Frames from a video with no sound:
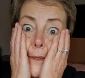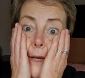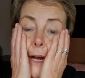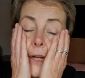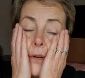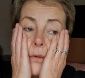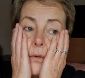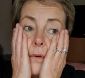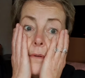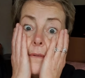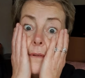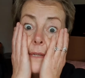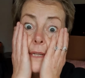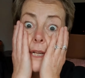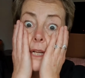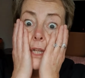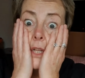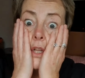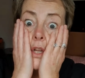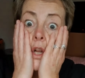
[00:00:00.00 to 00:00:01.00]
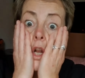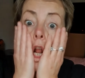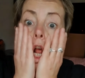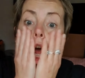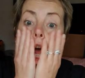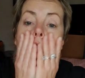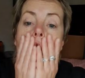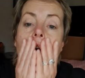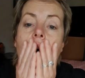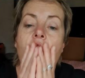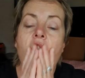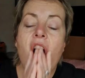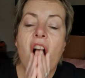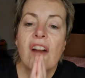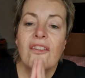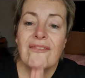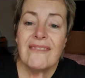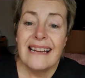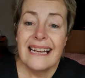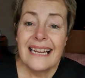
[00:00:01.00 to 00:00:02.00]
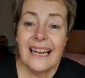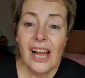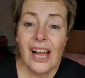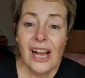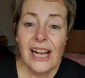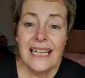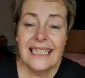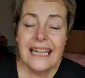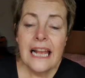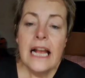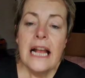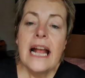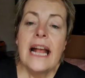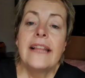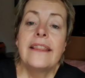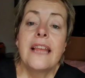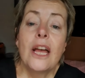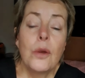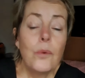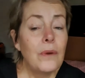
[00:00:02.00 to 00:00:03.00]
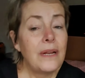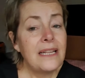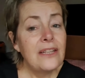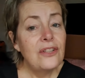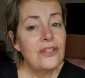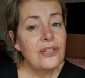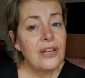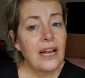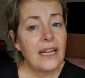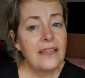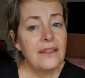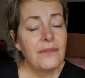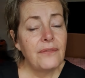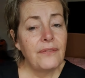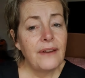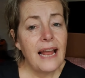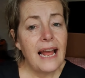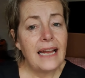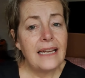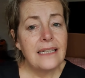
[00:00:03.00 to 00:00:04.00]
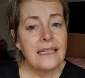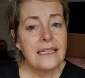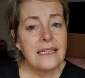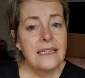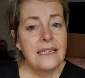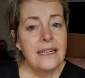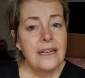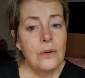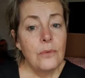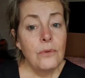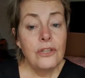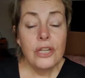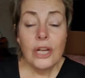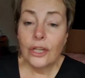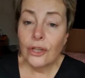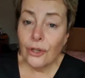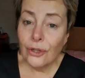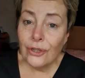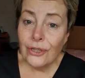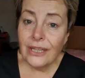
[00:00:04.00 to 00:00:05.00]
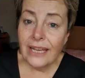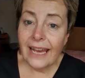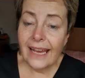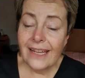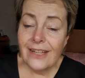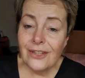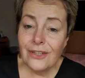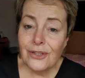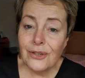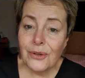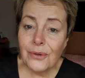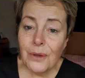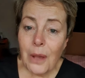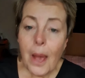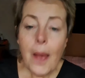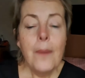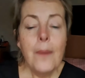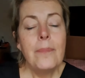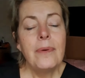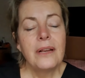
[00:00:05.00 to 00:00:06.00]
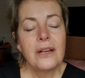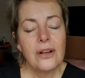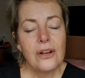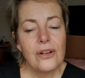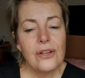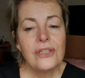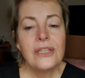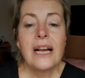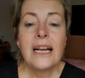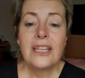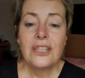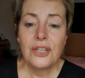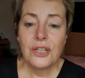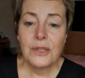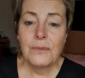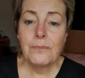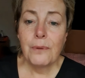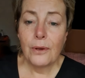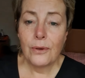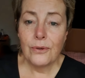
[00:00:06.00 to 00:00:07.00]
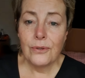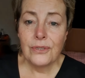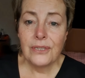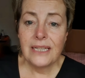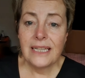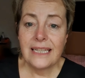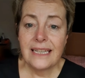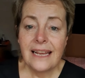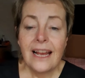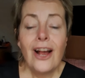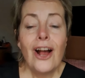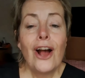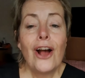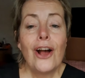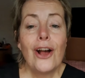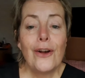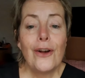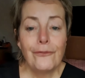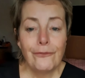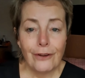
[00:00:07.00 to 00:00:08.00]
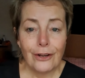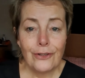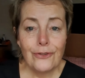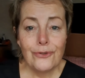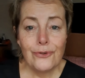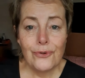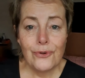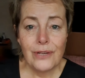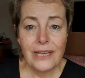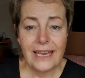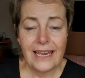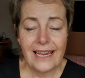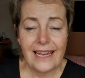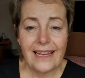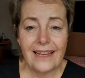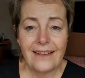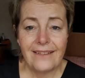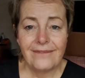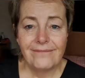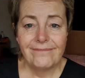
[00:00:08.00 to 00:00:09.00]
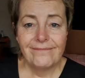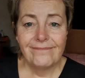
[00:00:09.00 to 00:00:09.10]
And all of a sudden, I realised they were inside the flat, which I couldn't get into because I just posted her front door key.